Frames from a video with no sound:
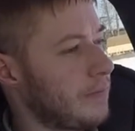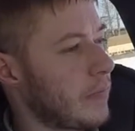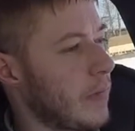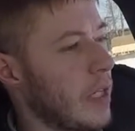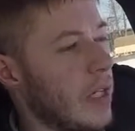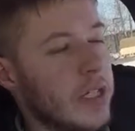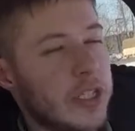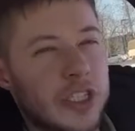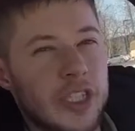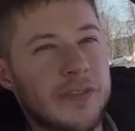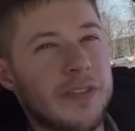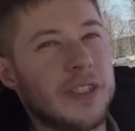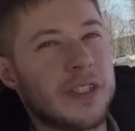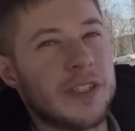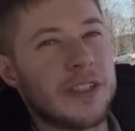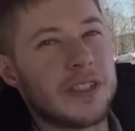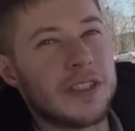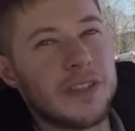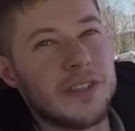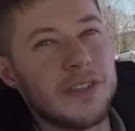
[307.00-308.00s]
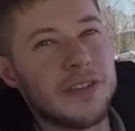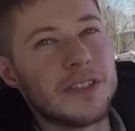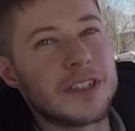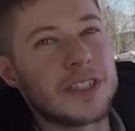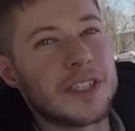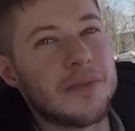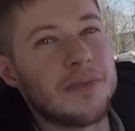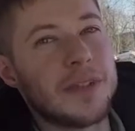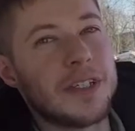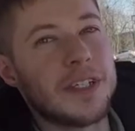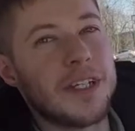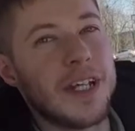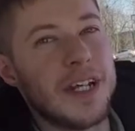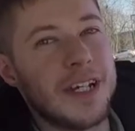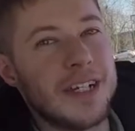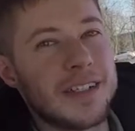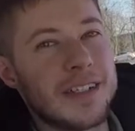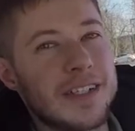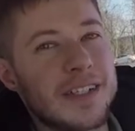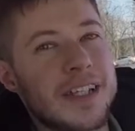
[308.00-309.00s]
Chevy's also doing something
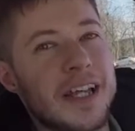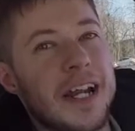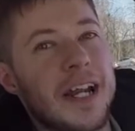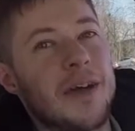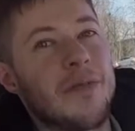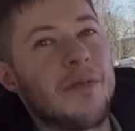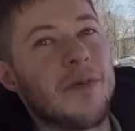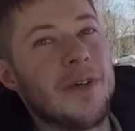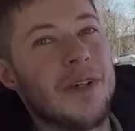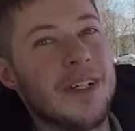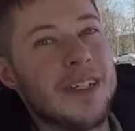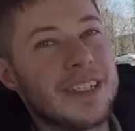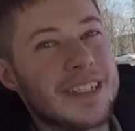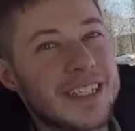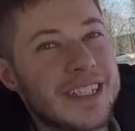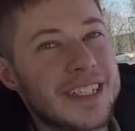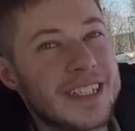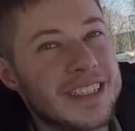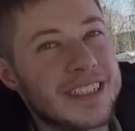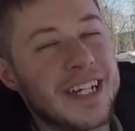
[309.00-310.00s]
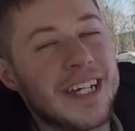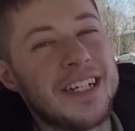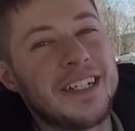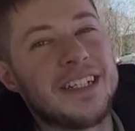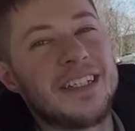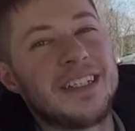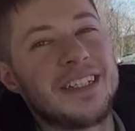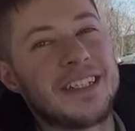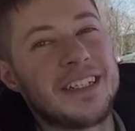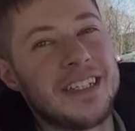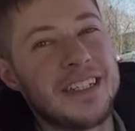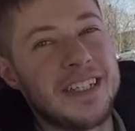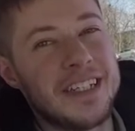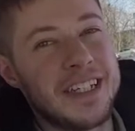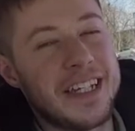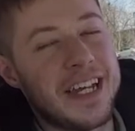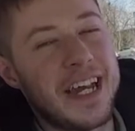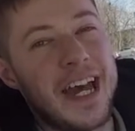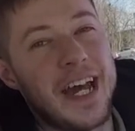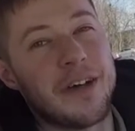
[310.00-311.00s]
else that I'm really excited to
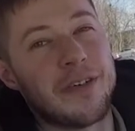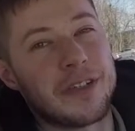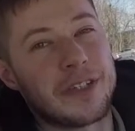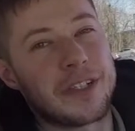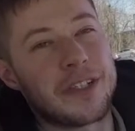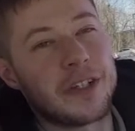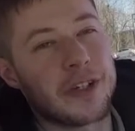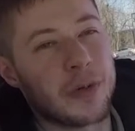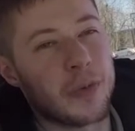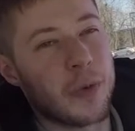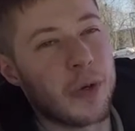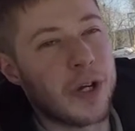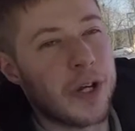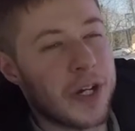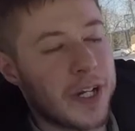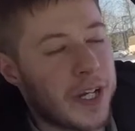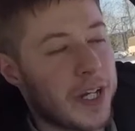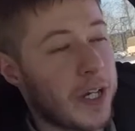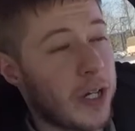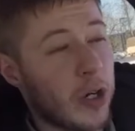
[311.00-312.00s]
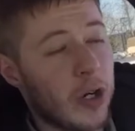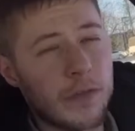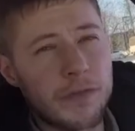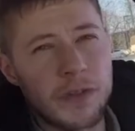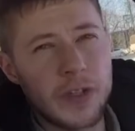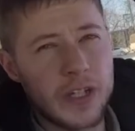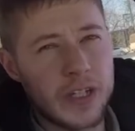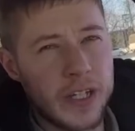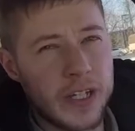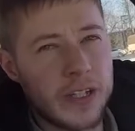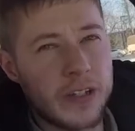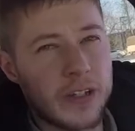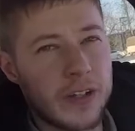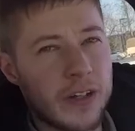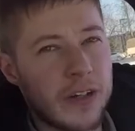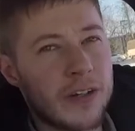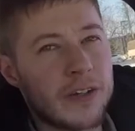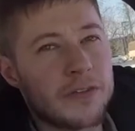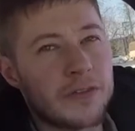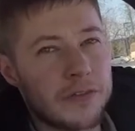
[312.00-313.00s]
see how it's going to work, and hopefully they
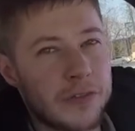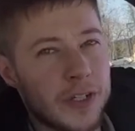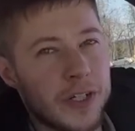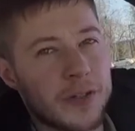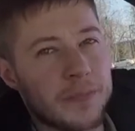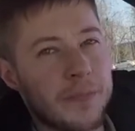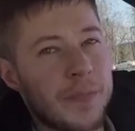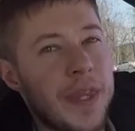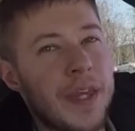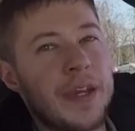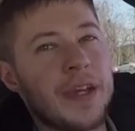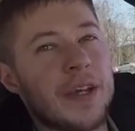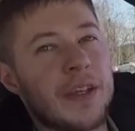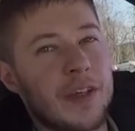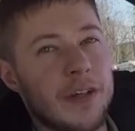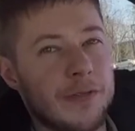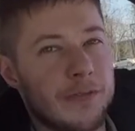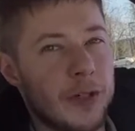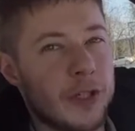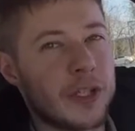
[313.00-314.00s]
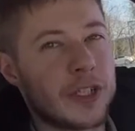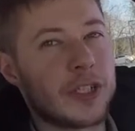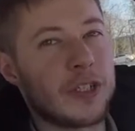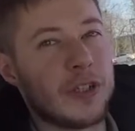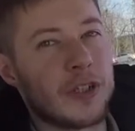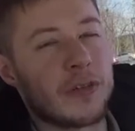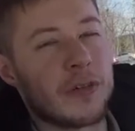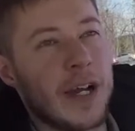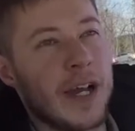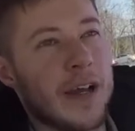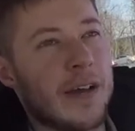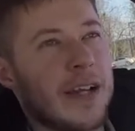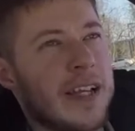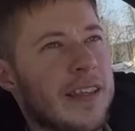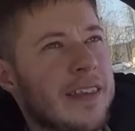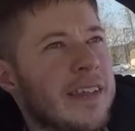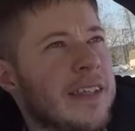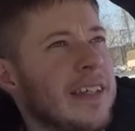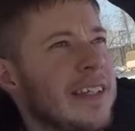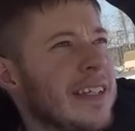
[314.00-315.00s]
learn from their first go around. I
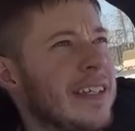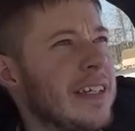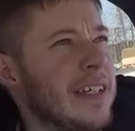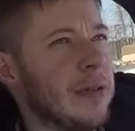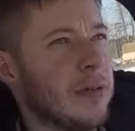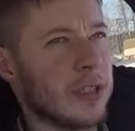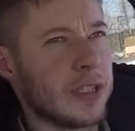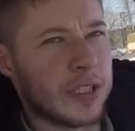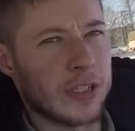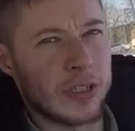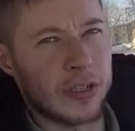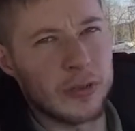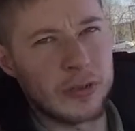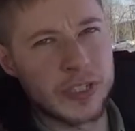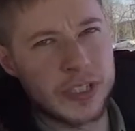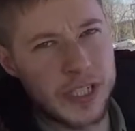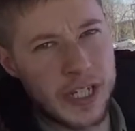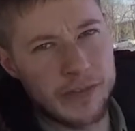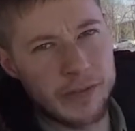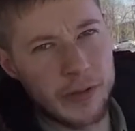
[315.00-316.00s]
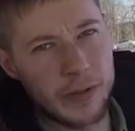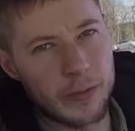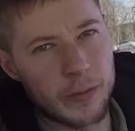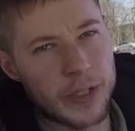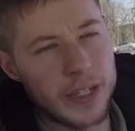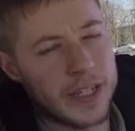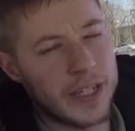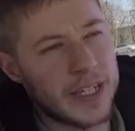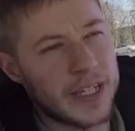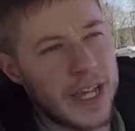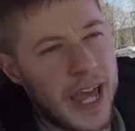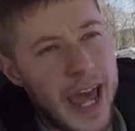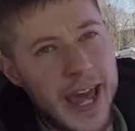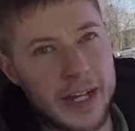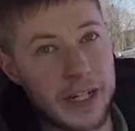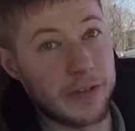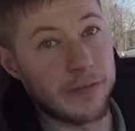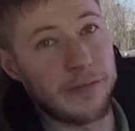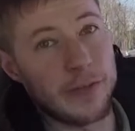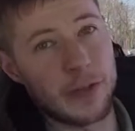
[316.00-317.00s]
think it was in 07 with the
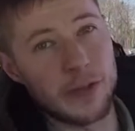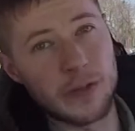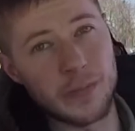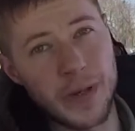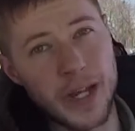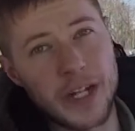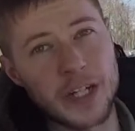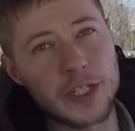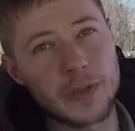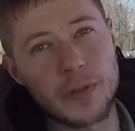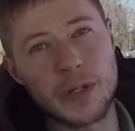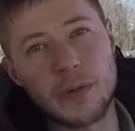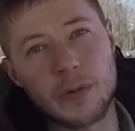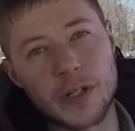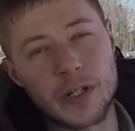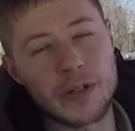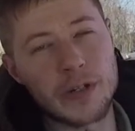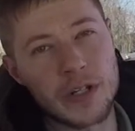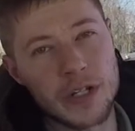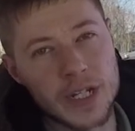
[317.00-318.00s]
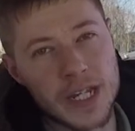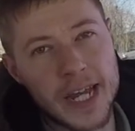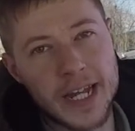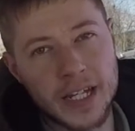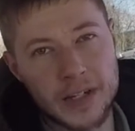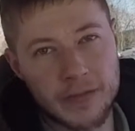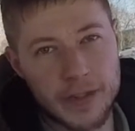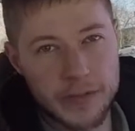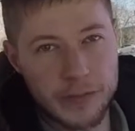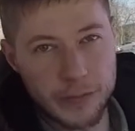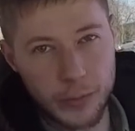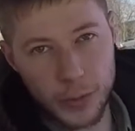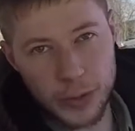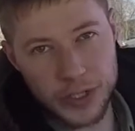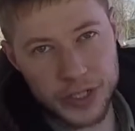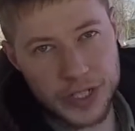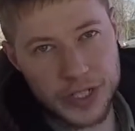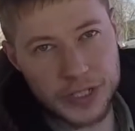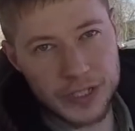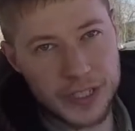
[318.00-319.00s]
active fuel management where you could deactivate 4
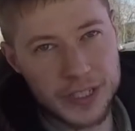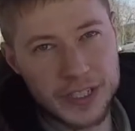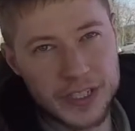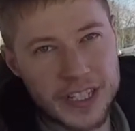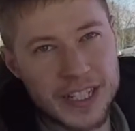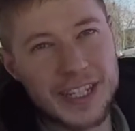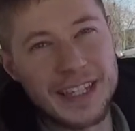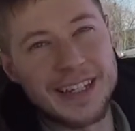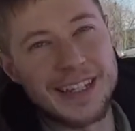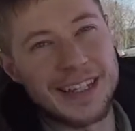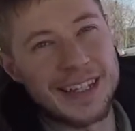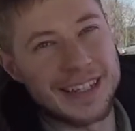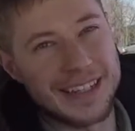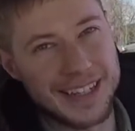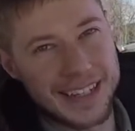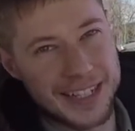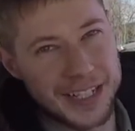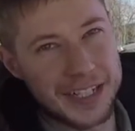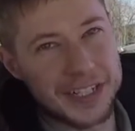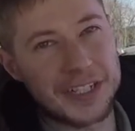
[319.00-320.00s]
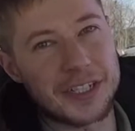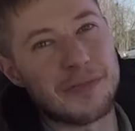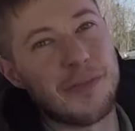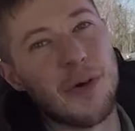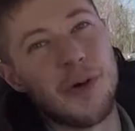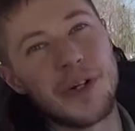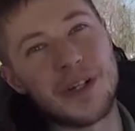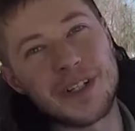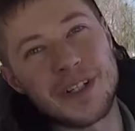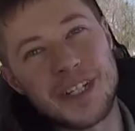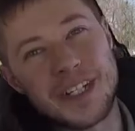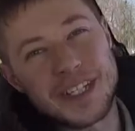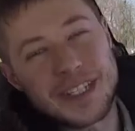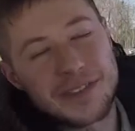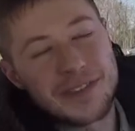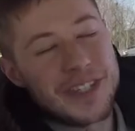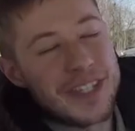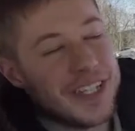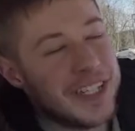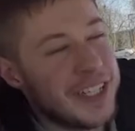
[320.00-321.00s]
cylinders that caused some oil
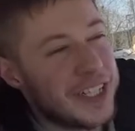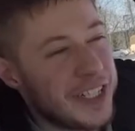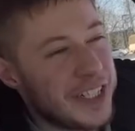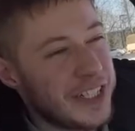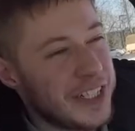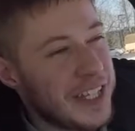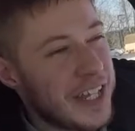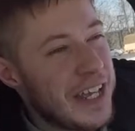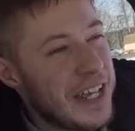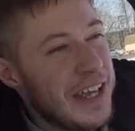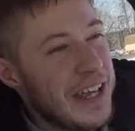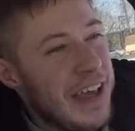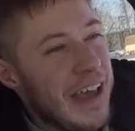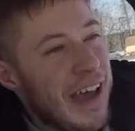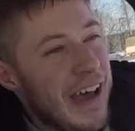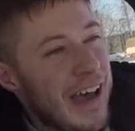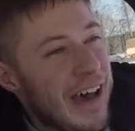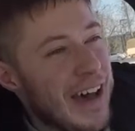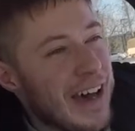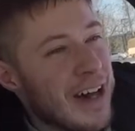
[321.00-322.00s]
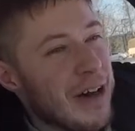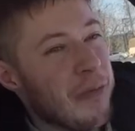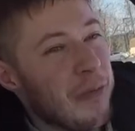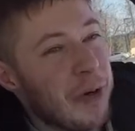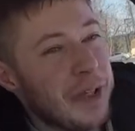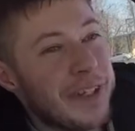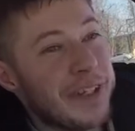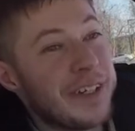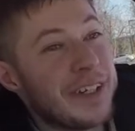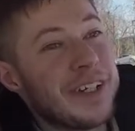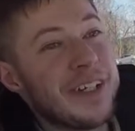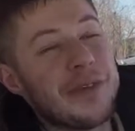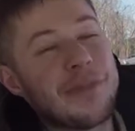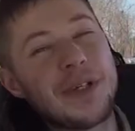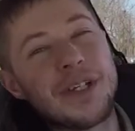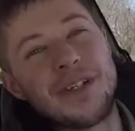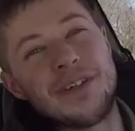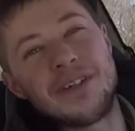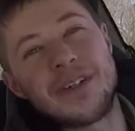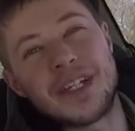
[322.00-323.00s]
loss with engines. What they're going to
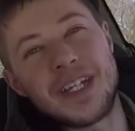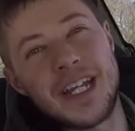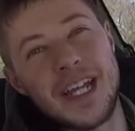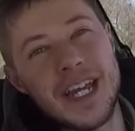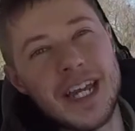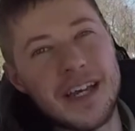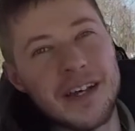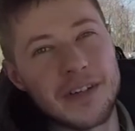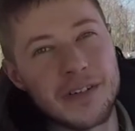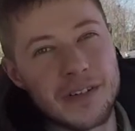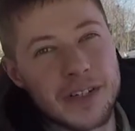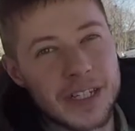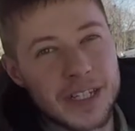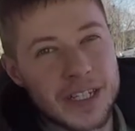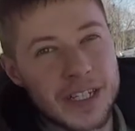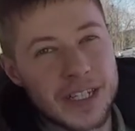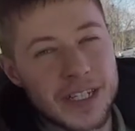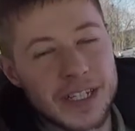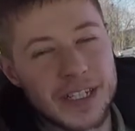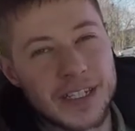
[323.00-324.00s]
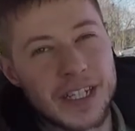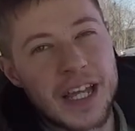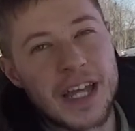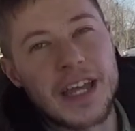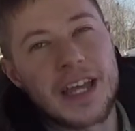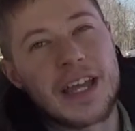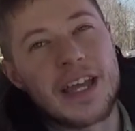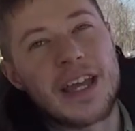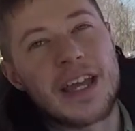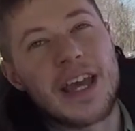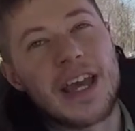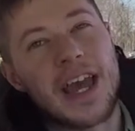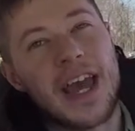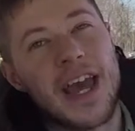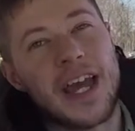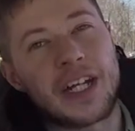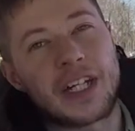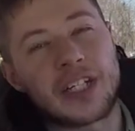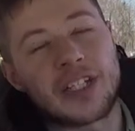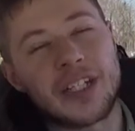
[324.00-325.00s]
be doing now is
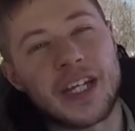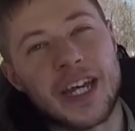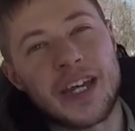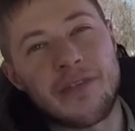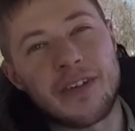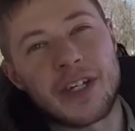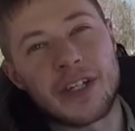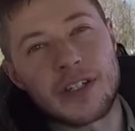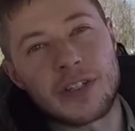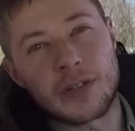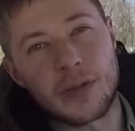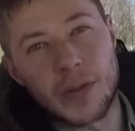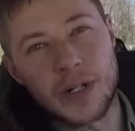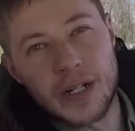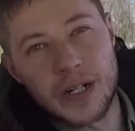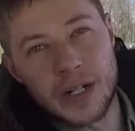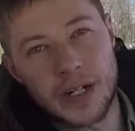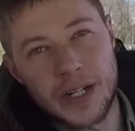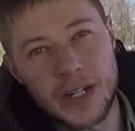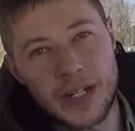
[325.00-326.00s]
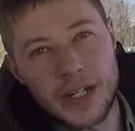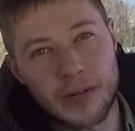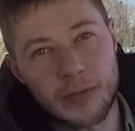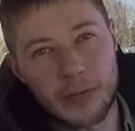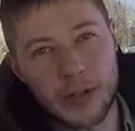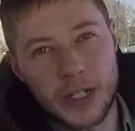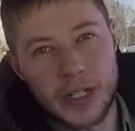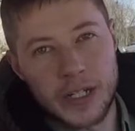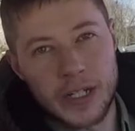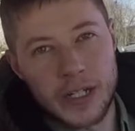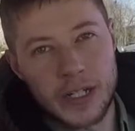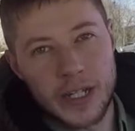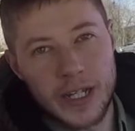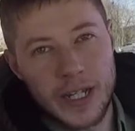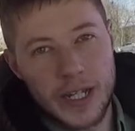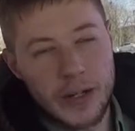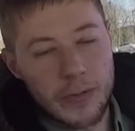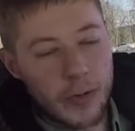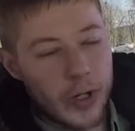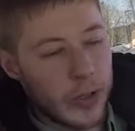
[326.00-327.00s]
actually having it to where it can run
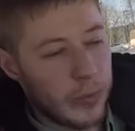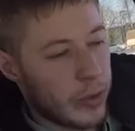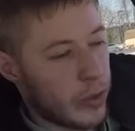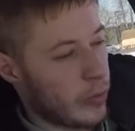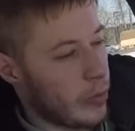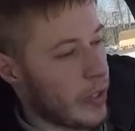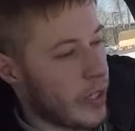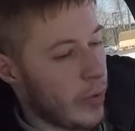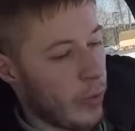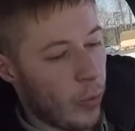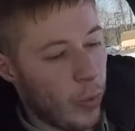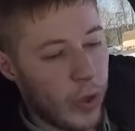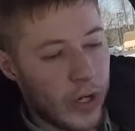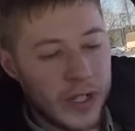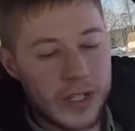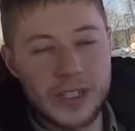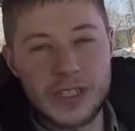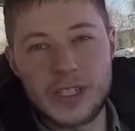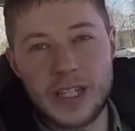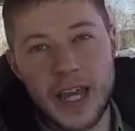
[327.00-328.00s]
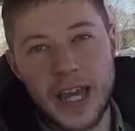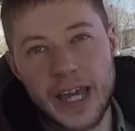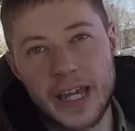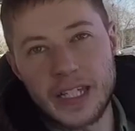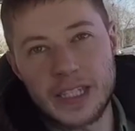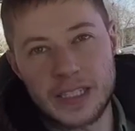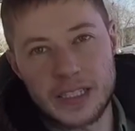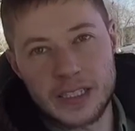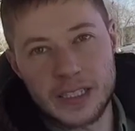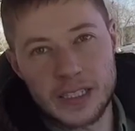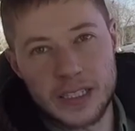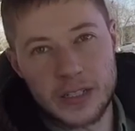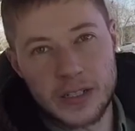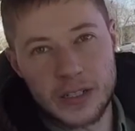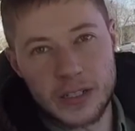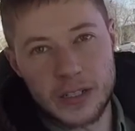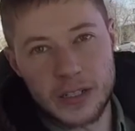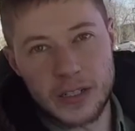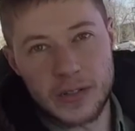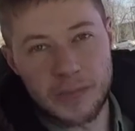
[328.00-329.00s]
anywhere between 1 to 8
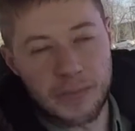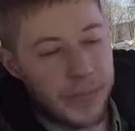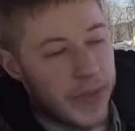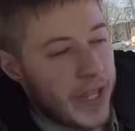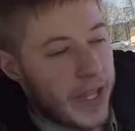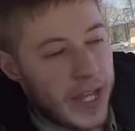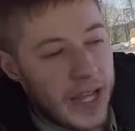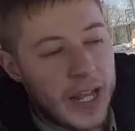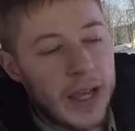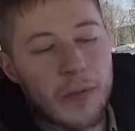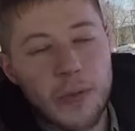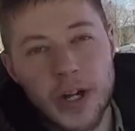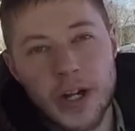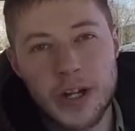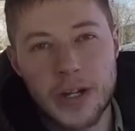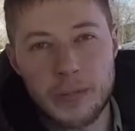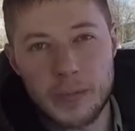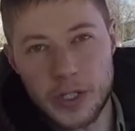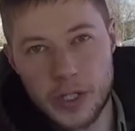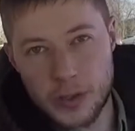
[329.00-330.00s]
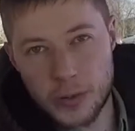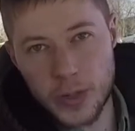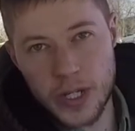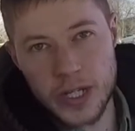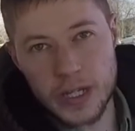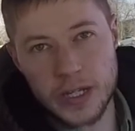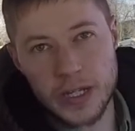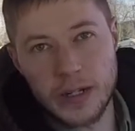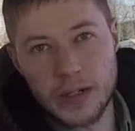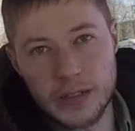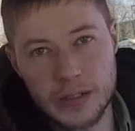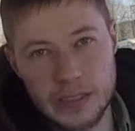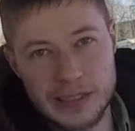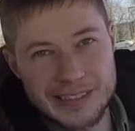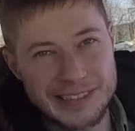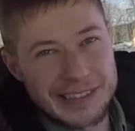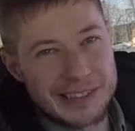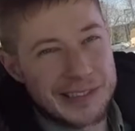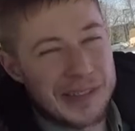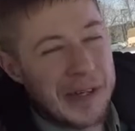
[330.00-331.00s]
cylinders, anywhere in between there.
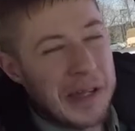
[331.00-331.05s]
So,